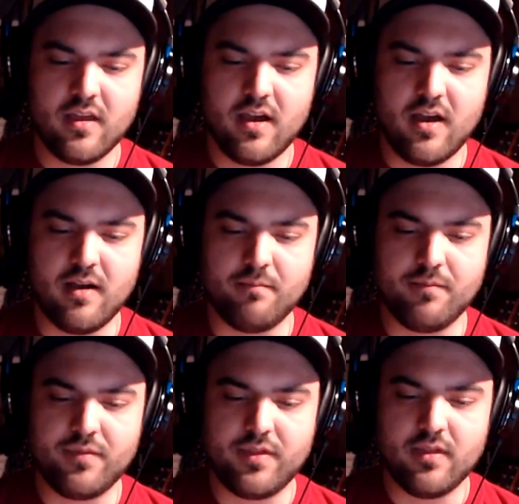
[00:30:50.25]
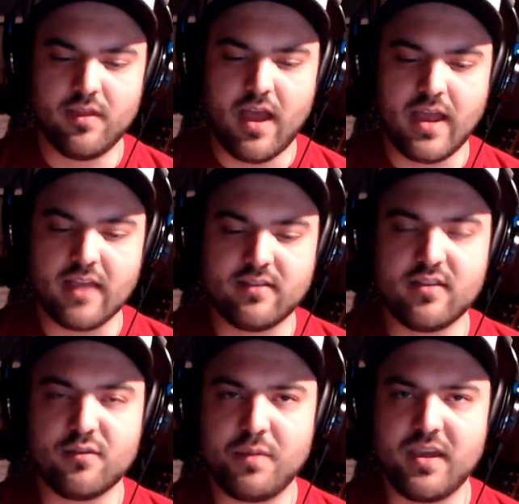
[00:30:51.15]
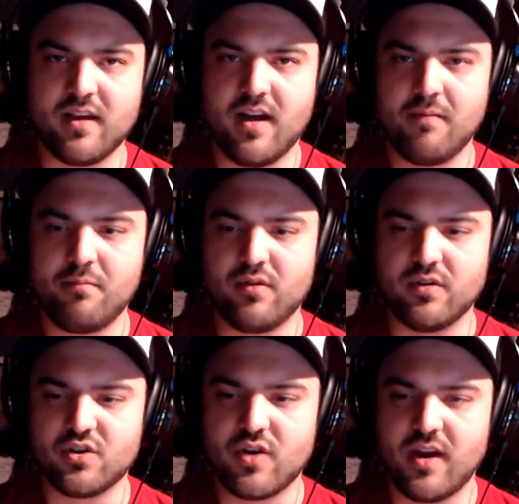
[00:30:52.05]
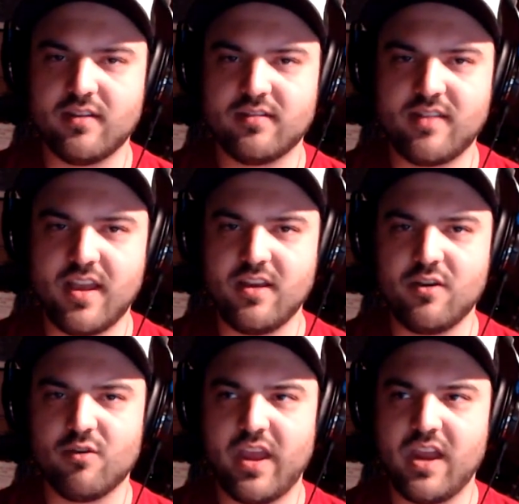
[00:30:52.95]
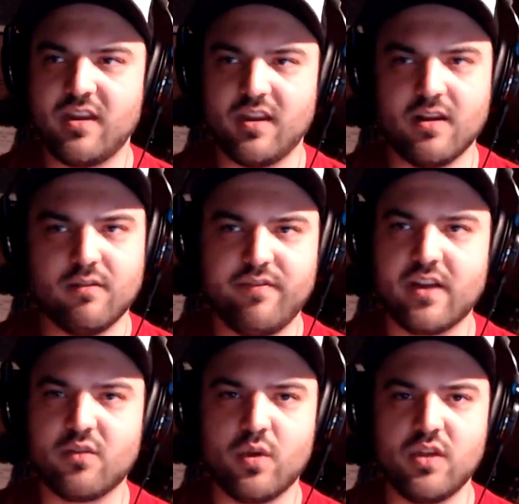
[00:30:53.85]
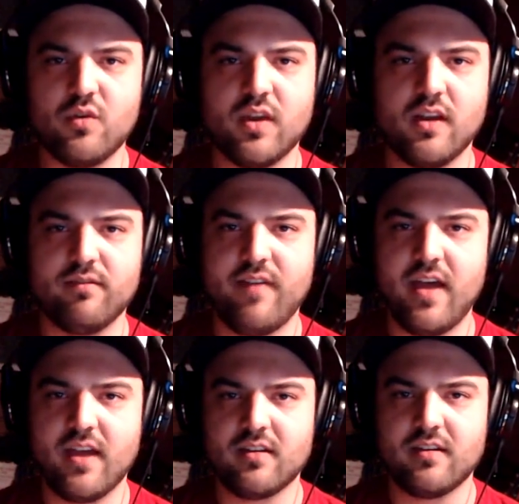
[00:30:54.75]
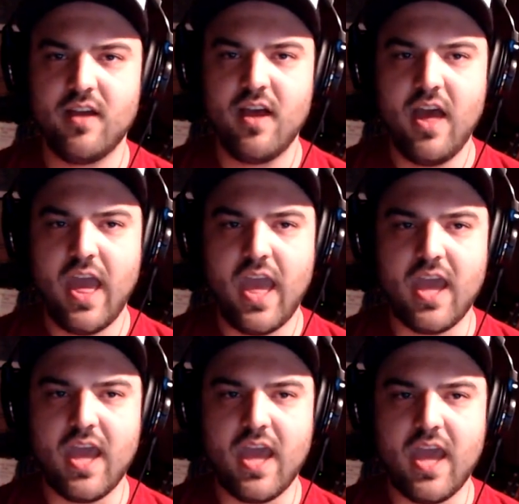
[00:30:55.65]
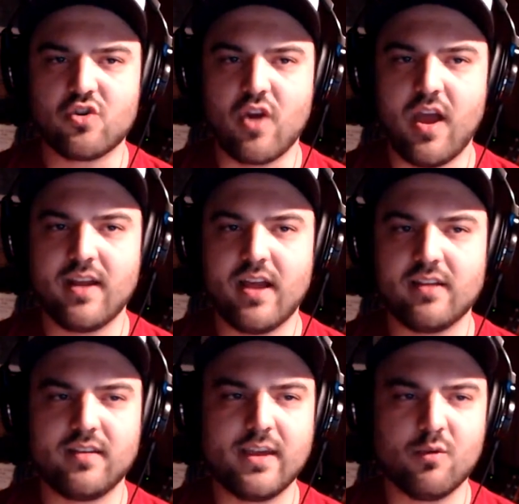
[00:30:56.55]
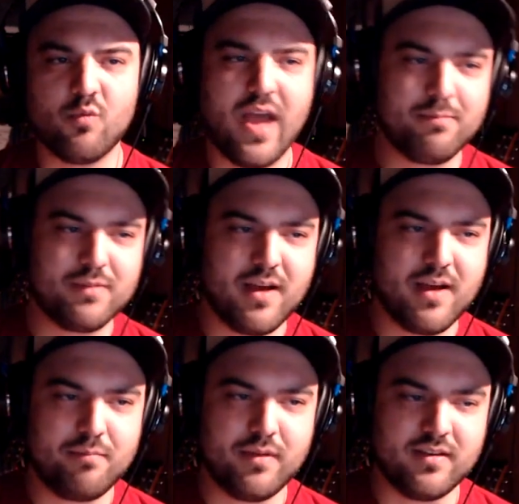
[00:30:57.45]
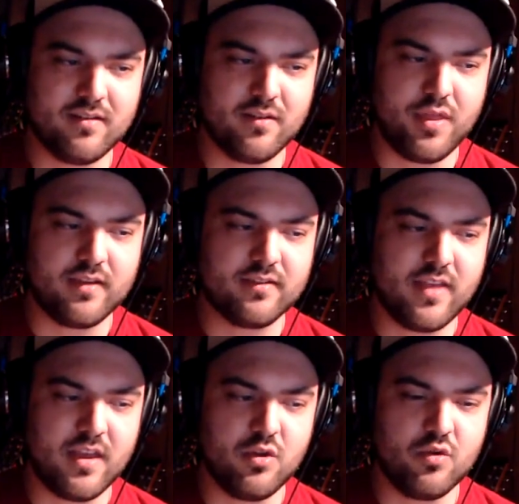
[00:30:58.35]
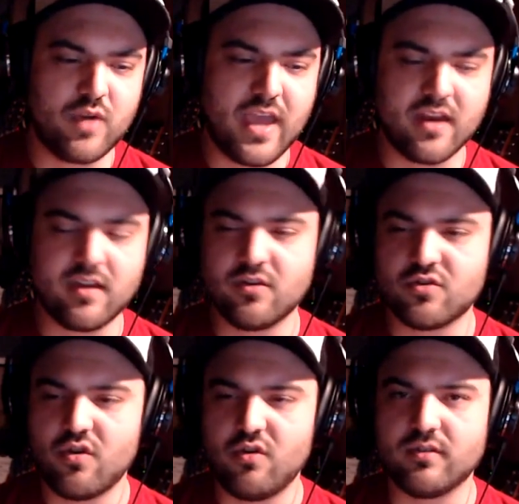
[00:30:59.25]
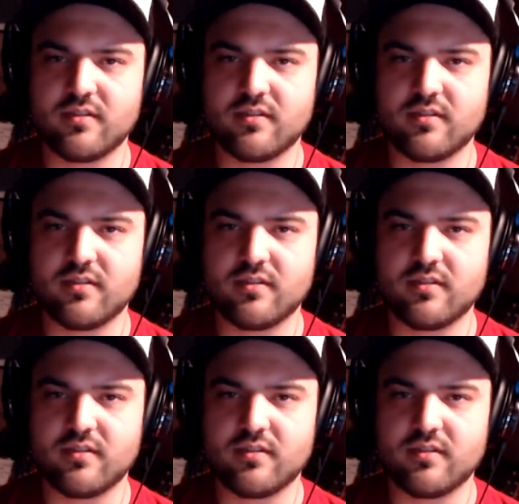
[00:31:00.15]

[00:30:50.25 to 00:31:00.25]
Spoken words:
I guess it's being humble and trying to stay in your lane and affect what you can affect, and trying not to get wrapped up in things that you can't control.